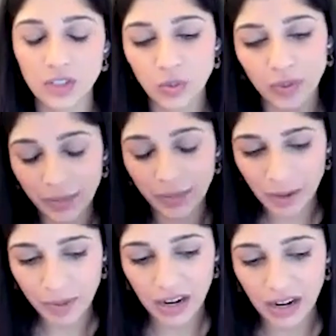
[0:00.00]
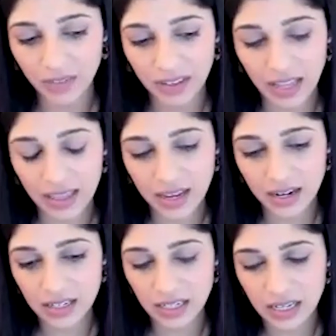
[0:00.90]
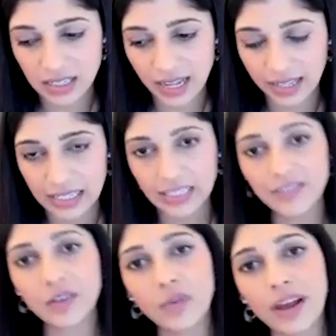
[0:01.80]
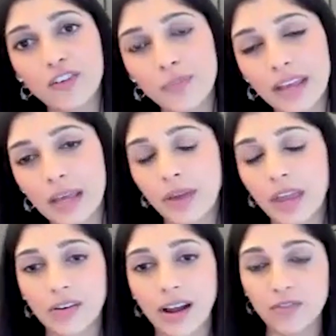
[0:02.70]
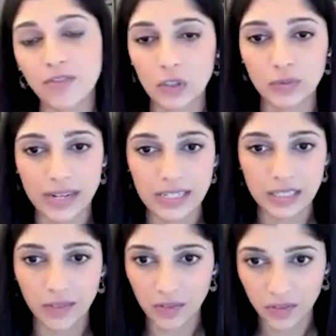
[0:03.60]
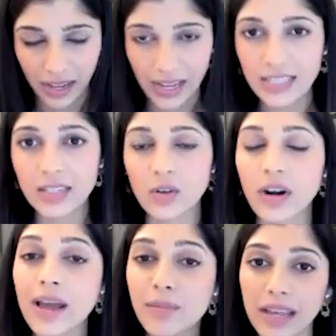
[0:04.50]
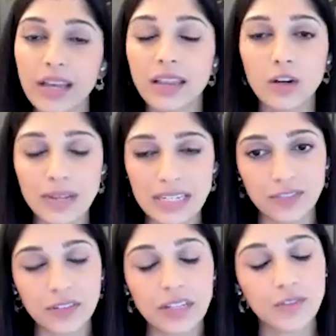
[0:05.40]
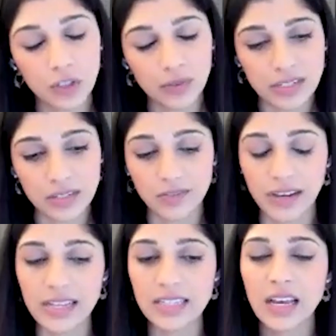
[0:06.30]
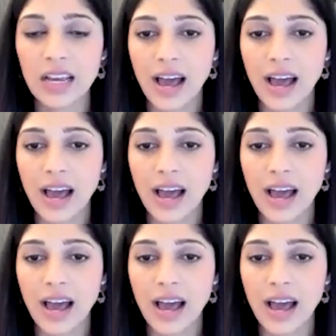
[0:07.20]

So we can make PRF, and then there's a slightly different way of making PRF for the rest of the face, or I make it a little bit differently for the rest of the face.